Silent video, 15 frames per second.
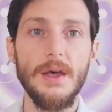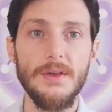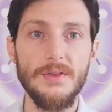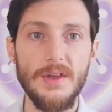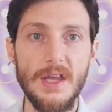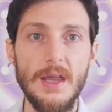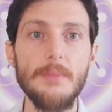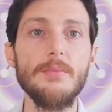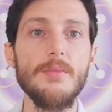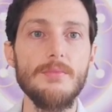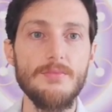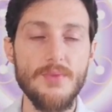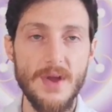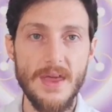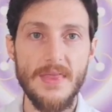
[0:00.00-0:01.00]
deep
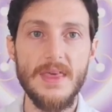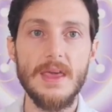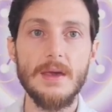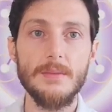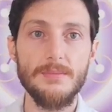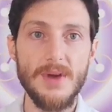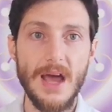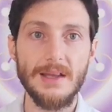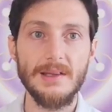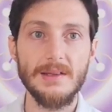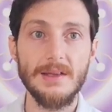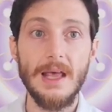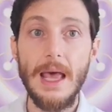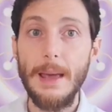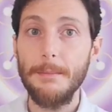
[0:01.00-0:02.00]
breathing practice,
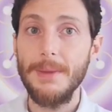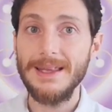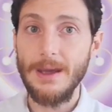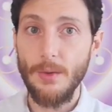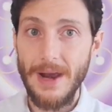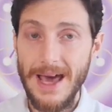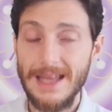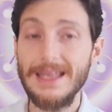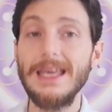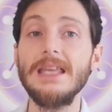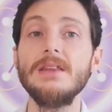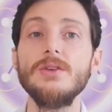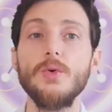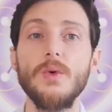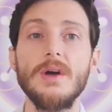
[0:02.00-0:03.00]
but I will add
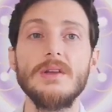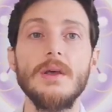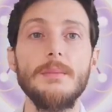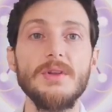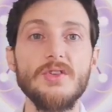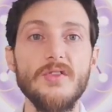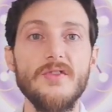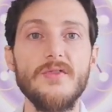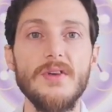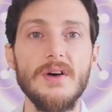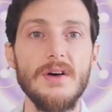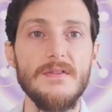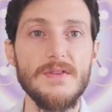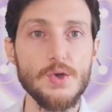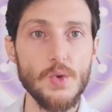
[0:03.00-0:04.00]
into it a bit of
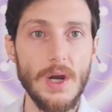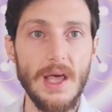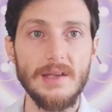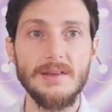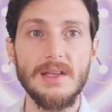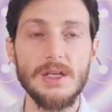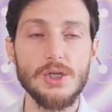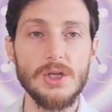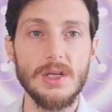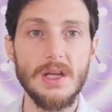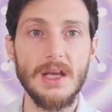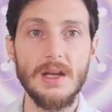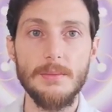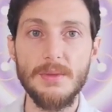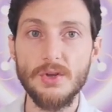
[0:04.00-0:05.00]
visualization
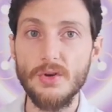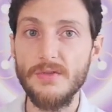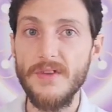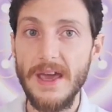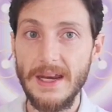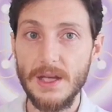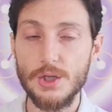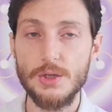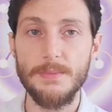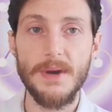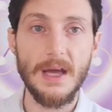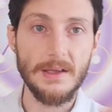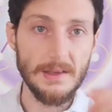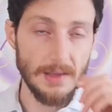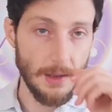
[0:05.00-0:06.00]
and a bit of energy
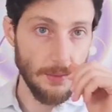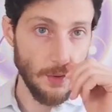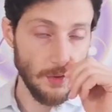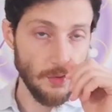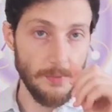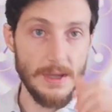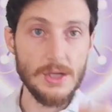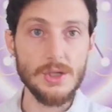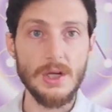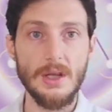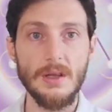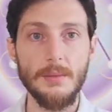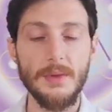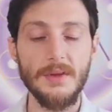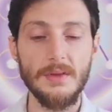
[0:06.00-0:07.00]
practice. I'm going to mention it
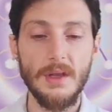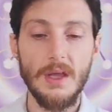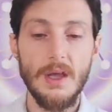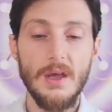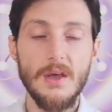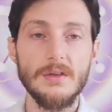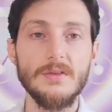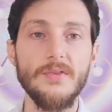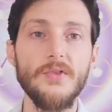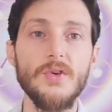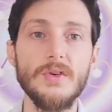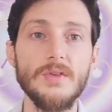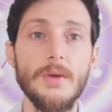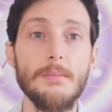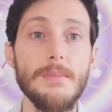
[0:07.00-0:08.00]
a bit. So
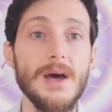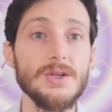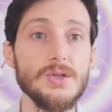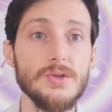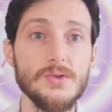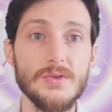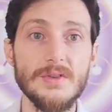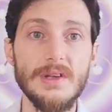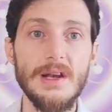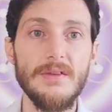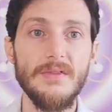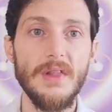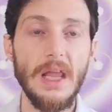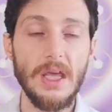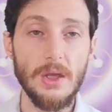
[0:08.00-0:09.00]
first, imagine
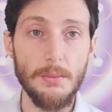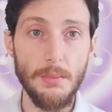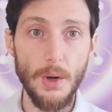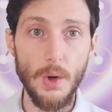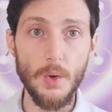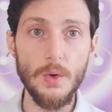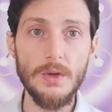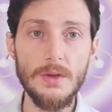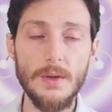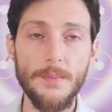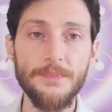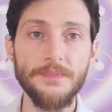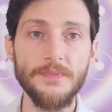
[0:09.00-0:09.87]
yourself like a balloon.